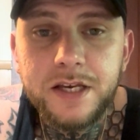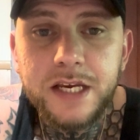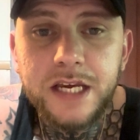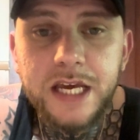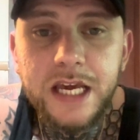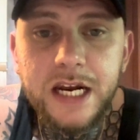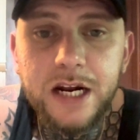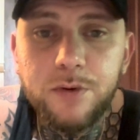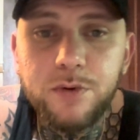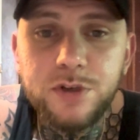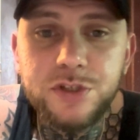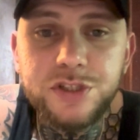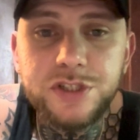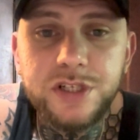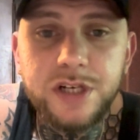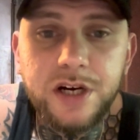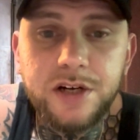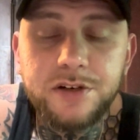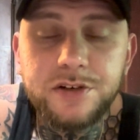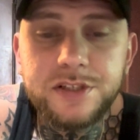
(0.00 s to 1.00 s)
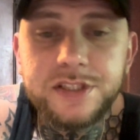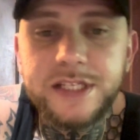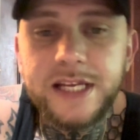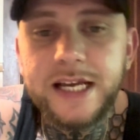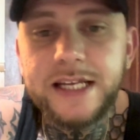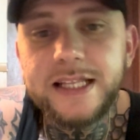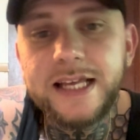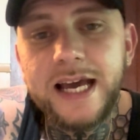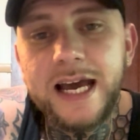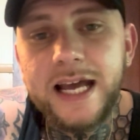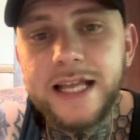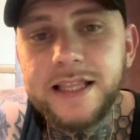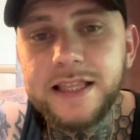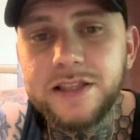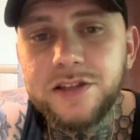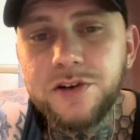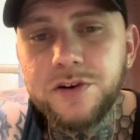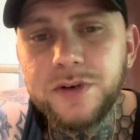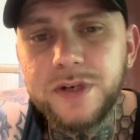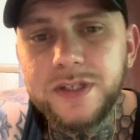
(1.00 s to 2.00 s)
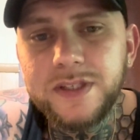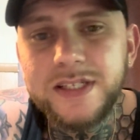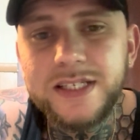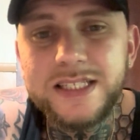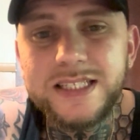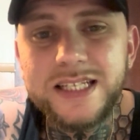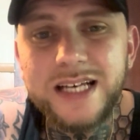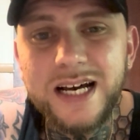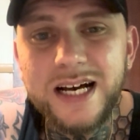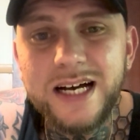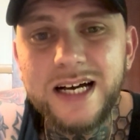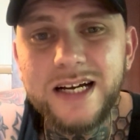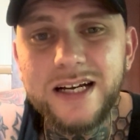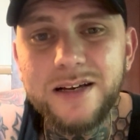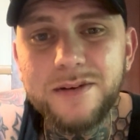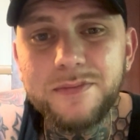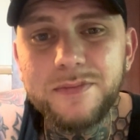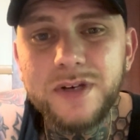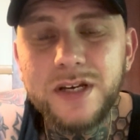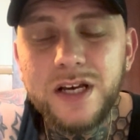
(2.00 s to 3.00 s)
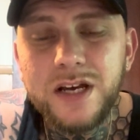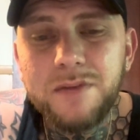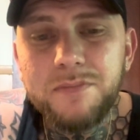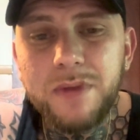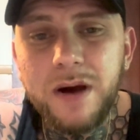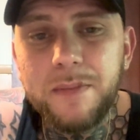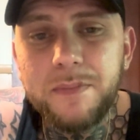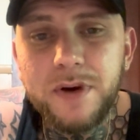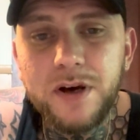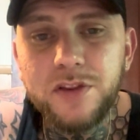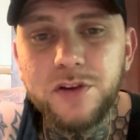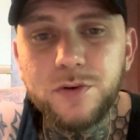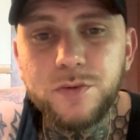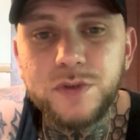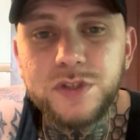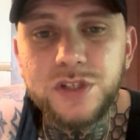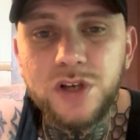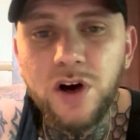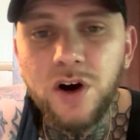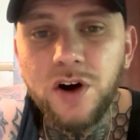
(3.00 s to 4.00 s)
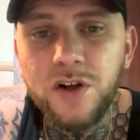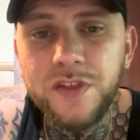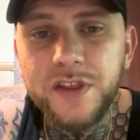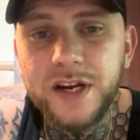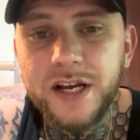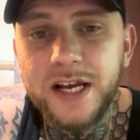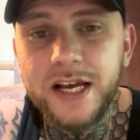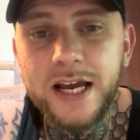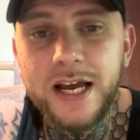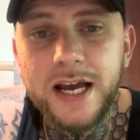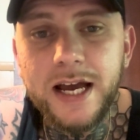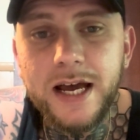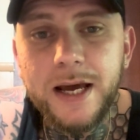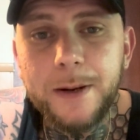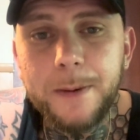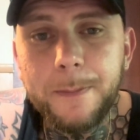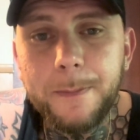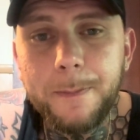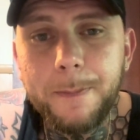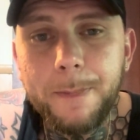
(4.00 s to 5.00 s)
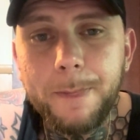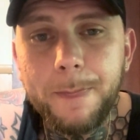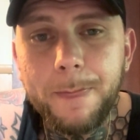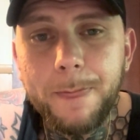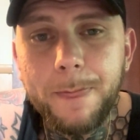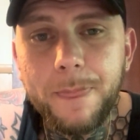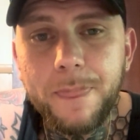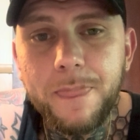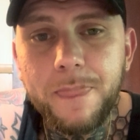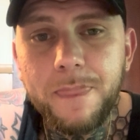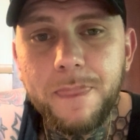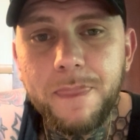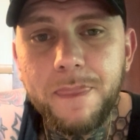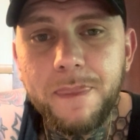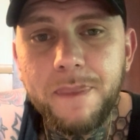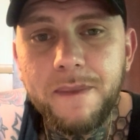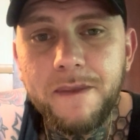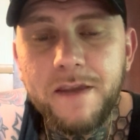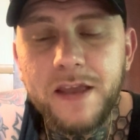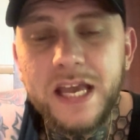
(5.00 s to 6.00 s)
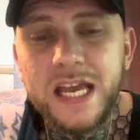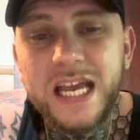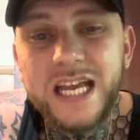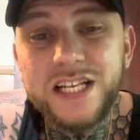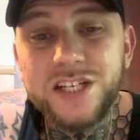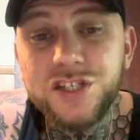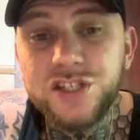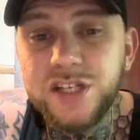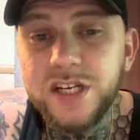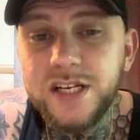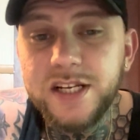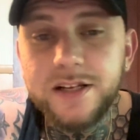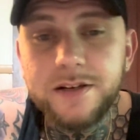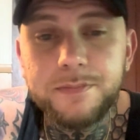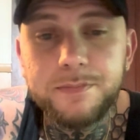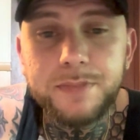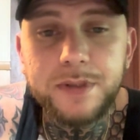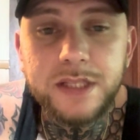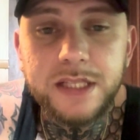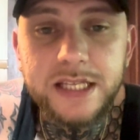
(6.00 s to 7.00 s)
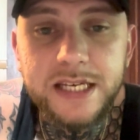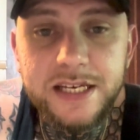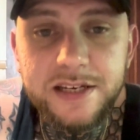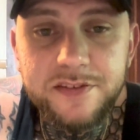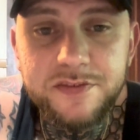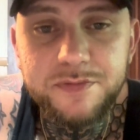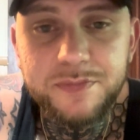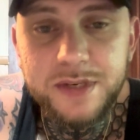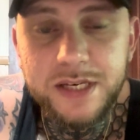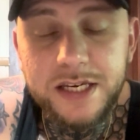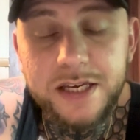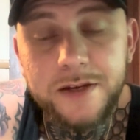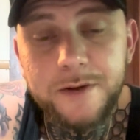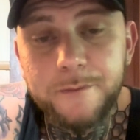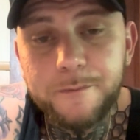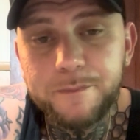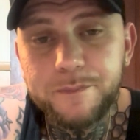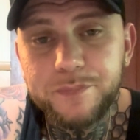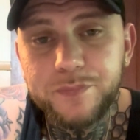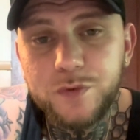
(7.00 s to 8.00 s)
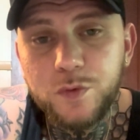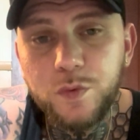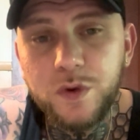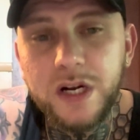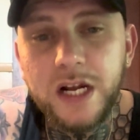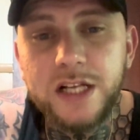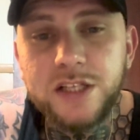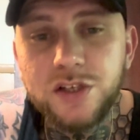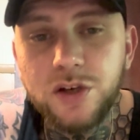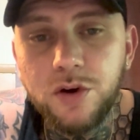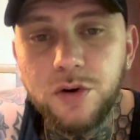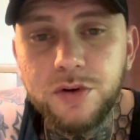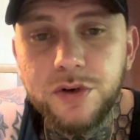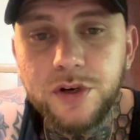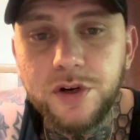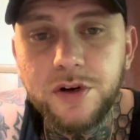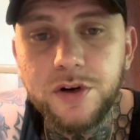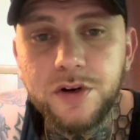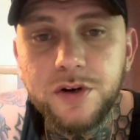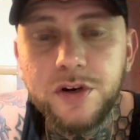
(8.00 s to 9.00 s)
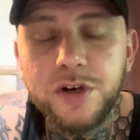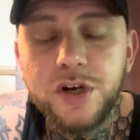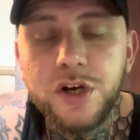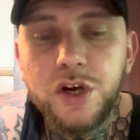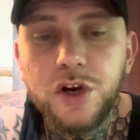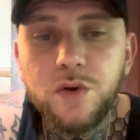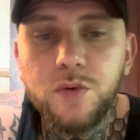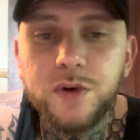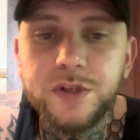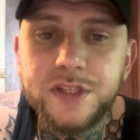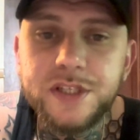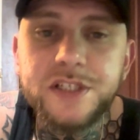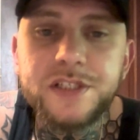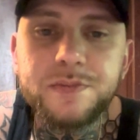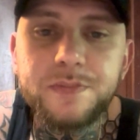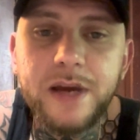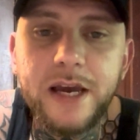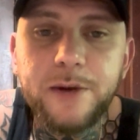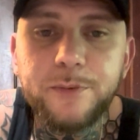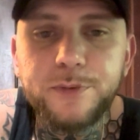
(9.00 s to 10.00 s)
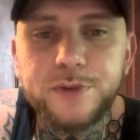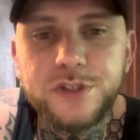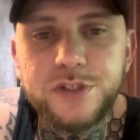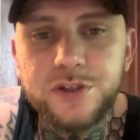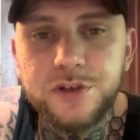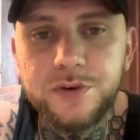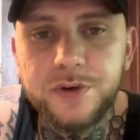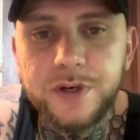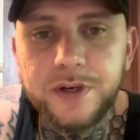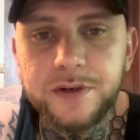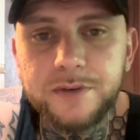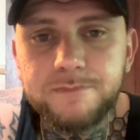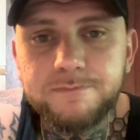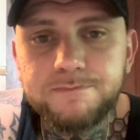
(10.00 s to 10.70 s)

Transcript: And I want you to understand that during this time, my mother was all that I had. And she didn't believe me when I told her what this man was doing.